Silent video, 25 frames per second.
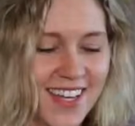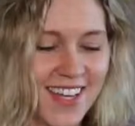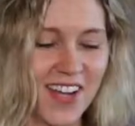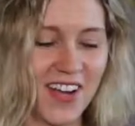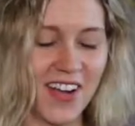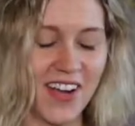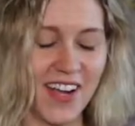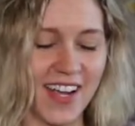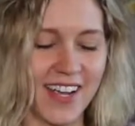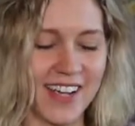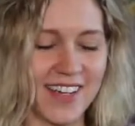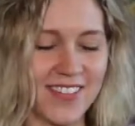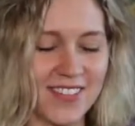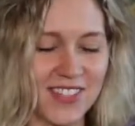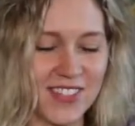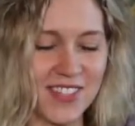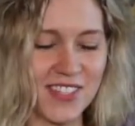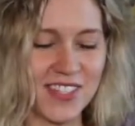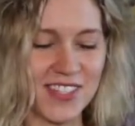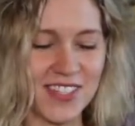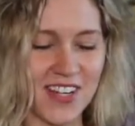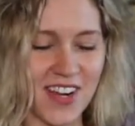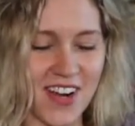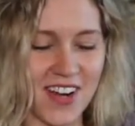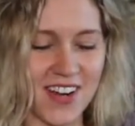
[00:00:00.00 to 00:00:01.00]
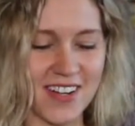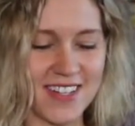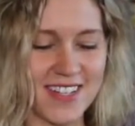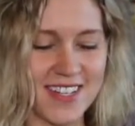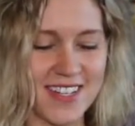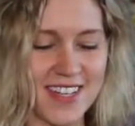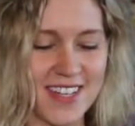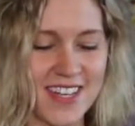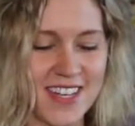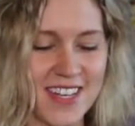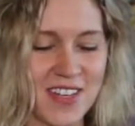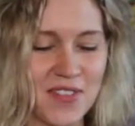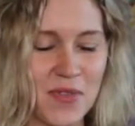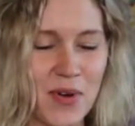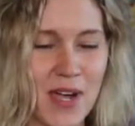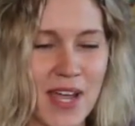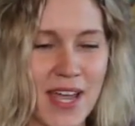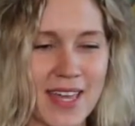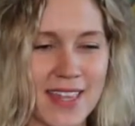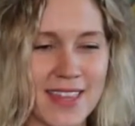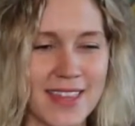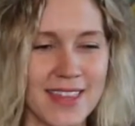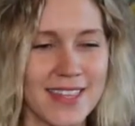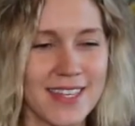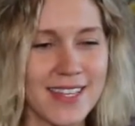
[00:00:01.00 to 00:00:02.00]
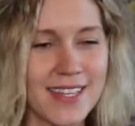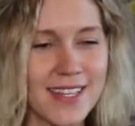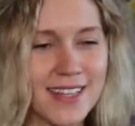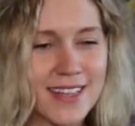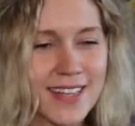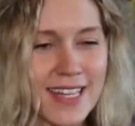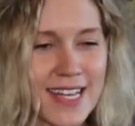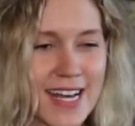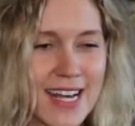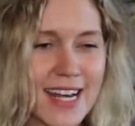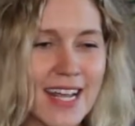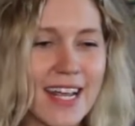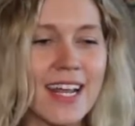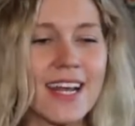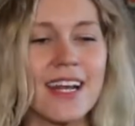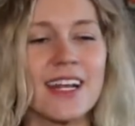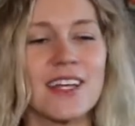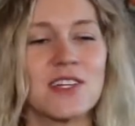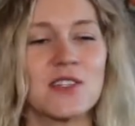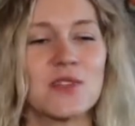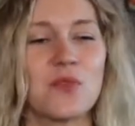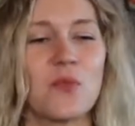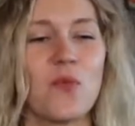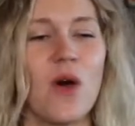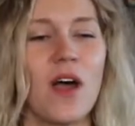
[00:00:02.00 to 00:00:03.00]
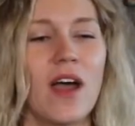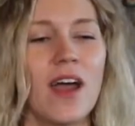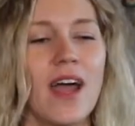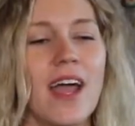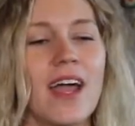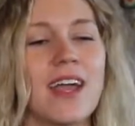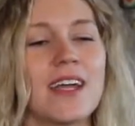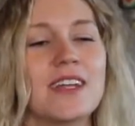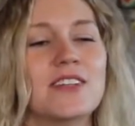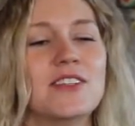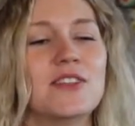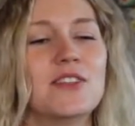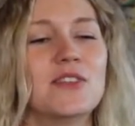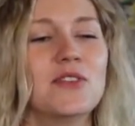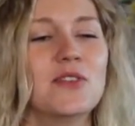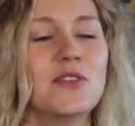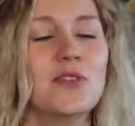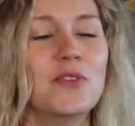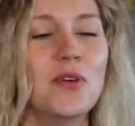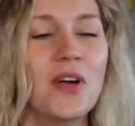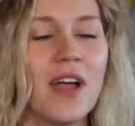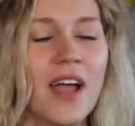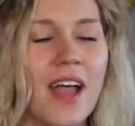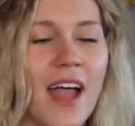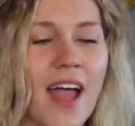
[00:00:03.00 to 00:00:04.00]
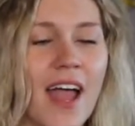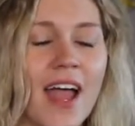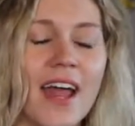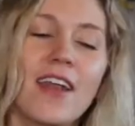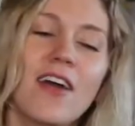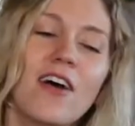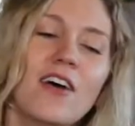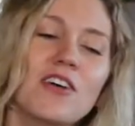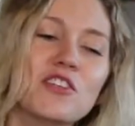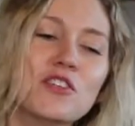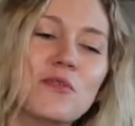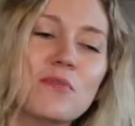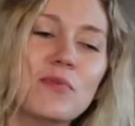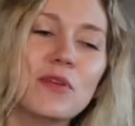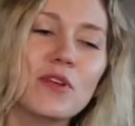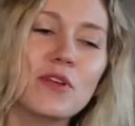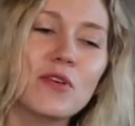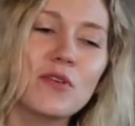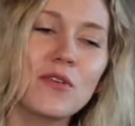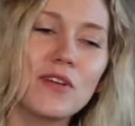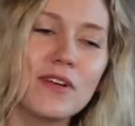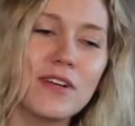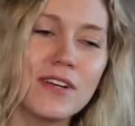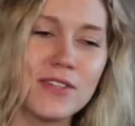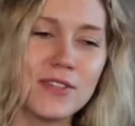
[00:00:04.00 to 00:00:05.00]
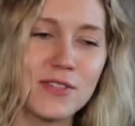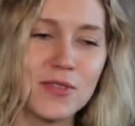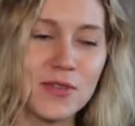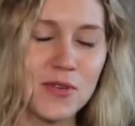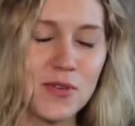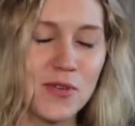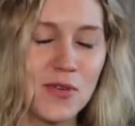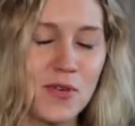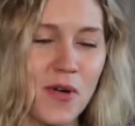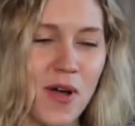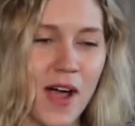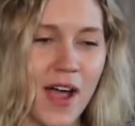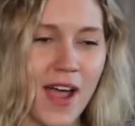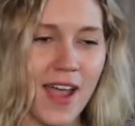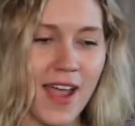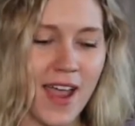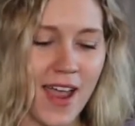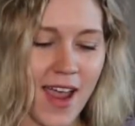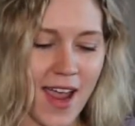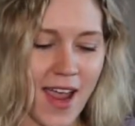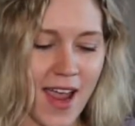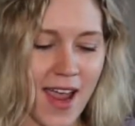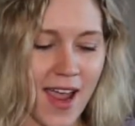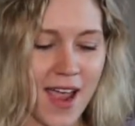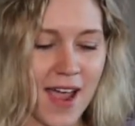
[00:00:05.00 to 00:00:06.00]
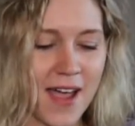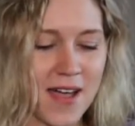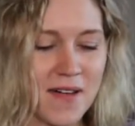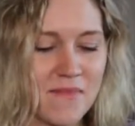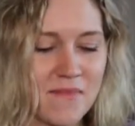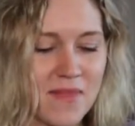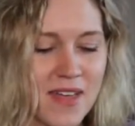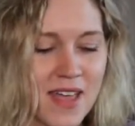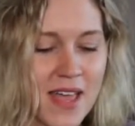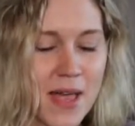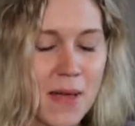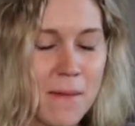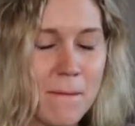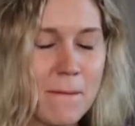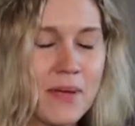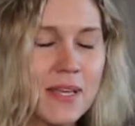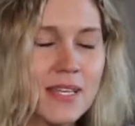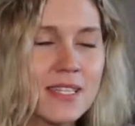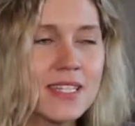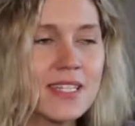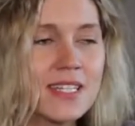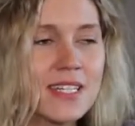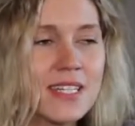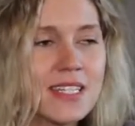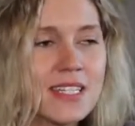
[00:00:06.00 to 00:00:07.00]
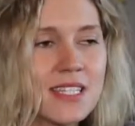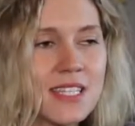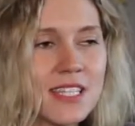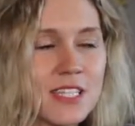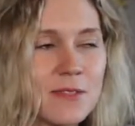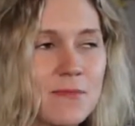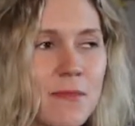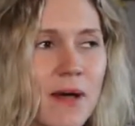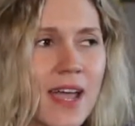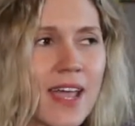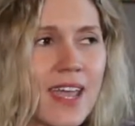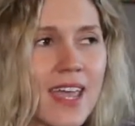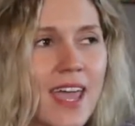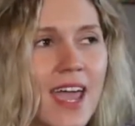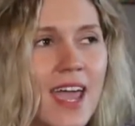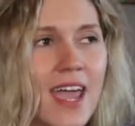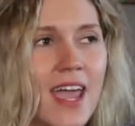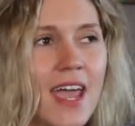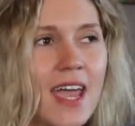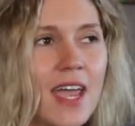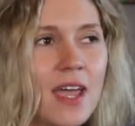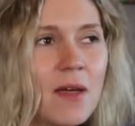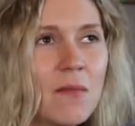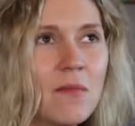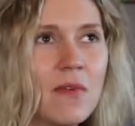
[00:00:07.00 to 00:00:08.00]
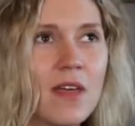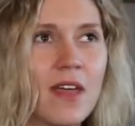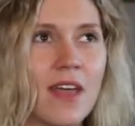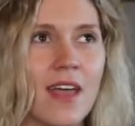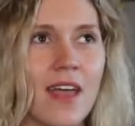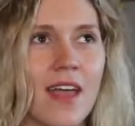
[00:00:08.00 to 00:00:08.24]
All right, we'll start with cleaning is what I do. An entrepreneur is who I am. Business is my game.